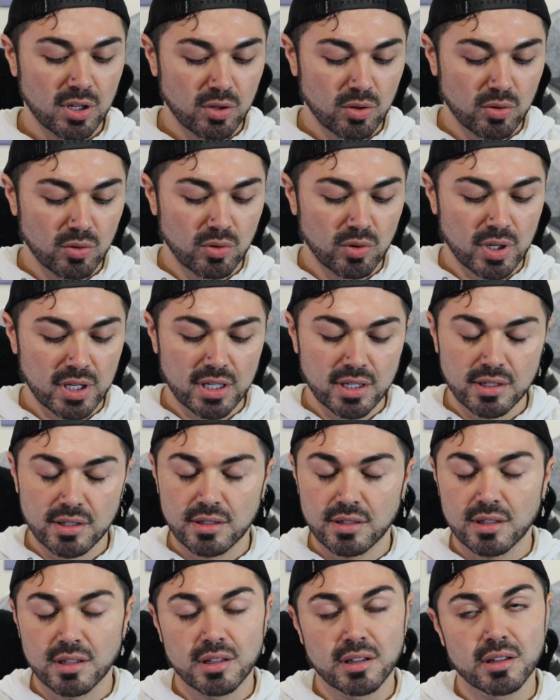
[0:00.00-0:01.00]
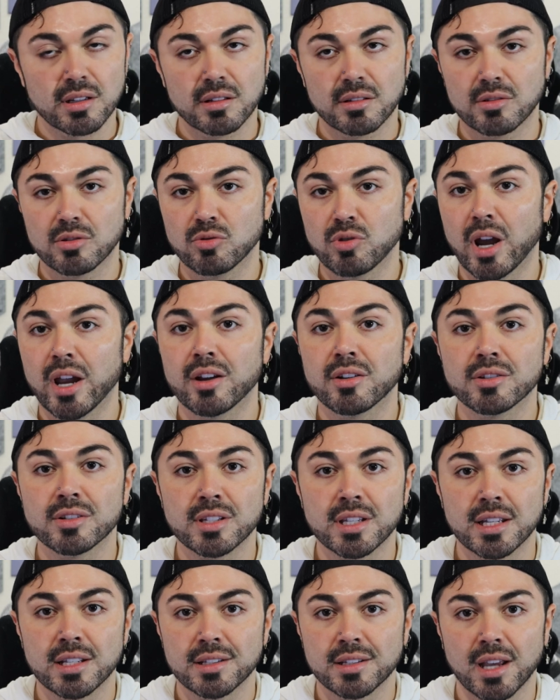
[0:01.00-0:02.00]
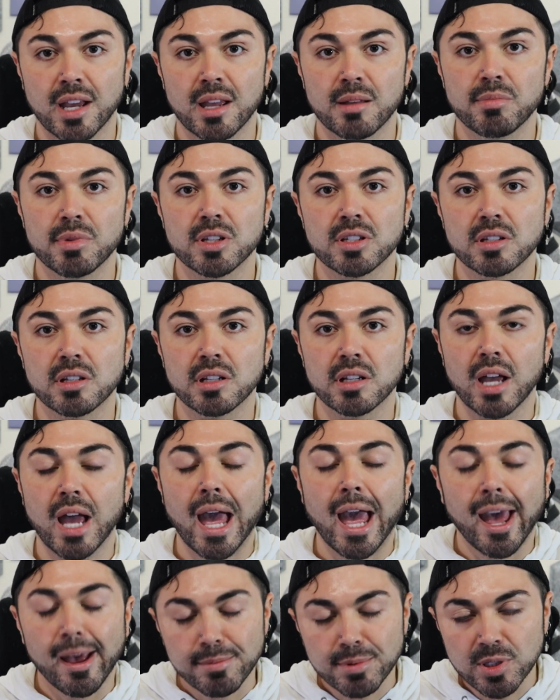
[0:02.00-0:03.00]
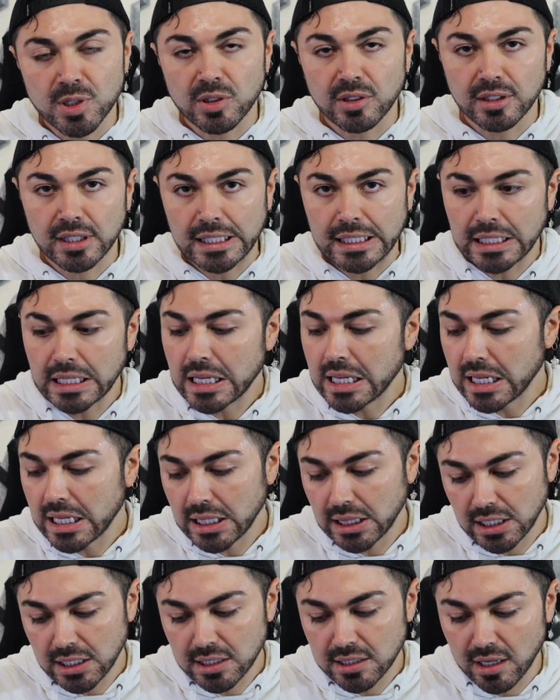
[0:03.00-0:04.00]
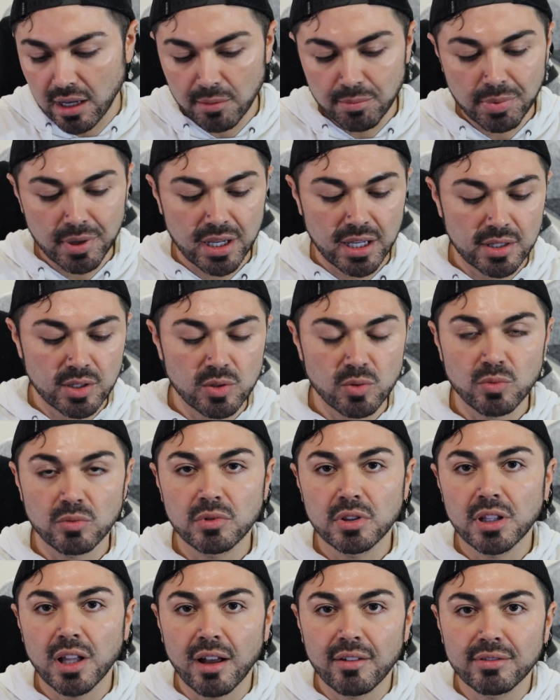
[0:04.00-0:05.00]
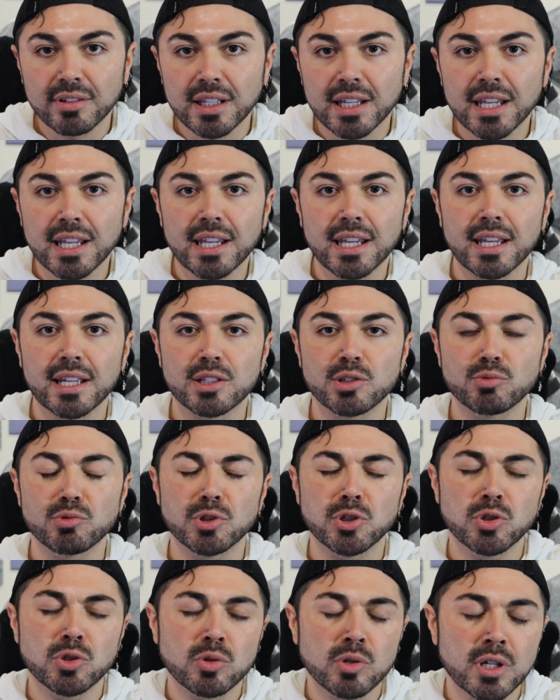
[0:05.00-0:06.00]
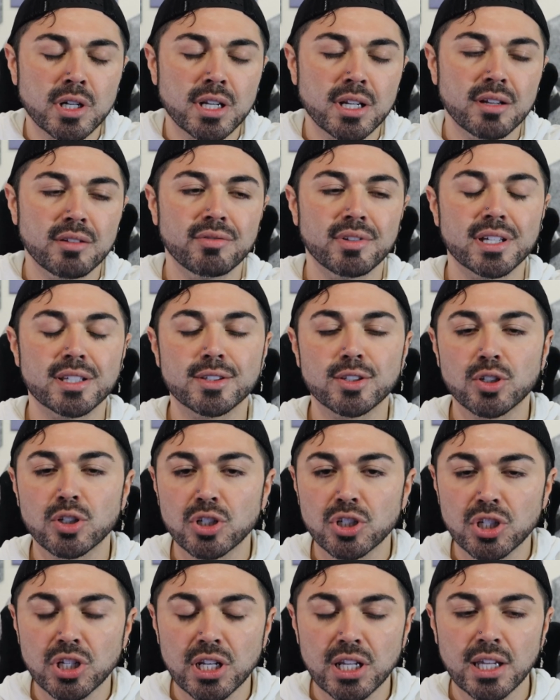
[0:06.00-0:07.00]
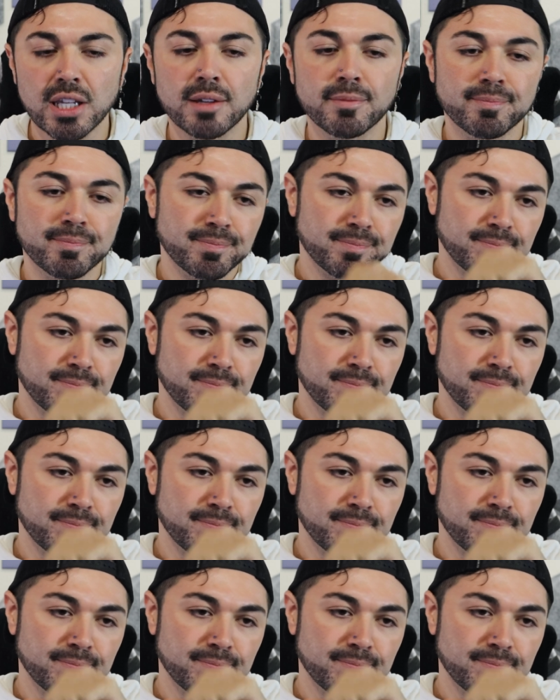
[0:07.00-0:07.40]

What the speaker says: who is the drier skin type is going to absolutely eat this up. It's lovely, it's restorative, it's cushiony.